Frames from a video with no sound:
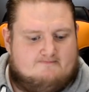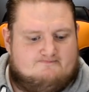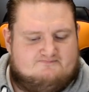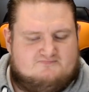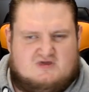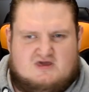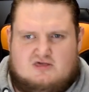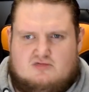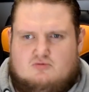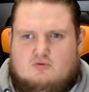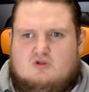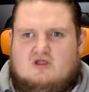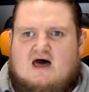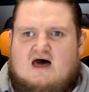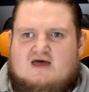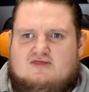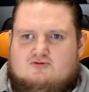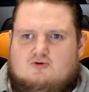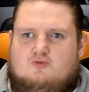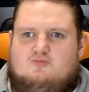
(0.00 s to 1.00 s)
These will
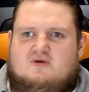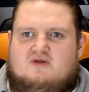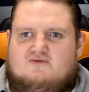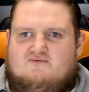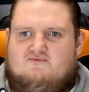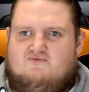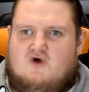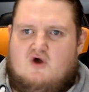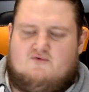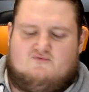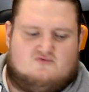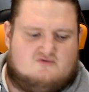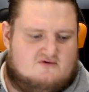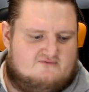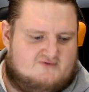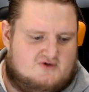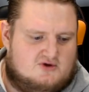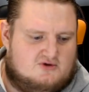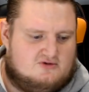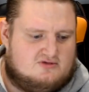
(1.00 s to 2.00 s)
add up in further
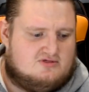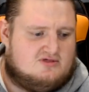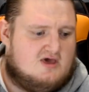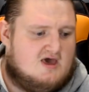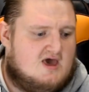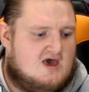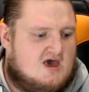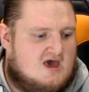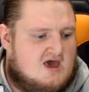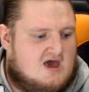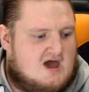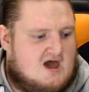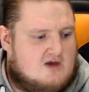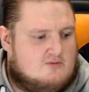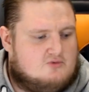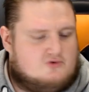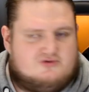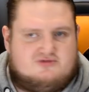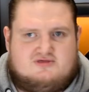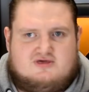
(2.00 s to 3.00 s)
reviews,
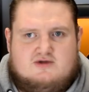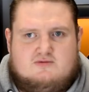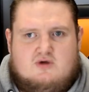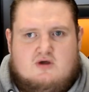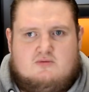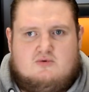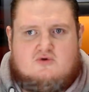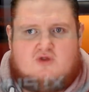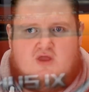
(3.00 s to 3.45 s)
and we'll see where we're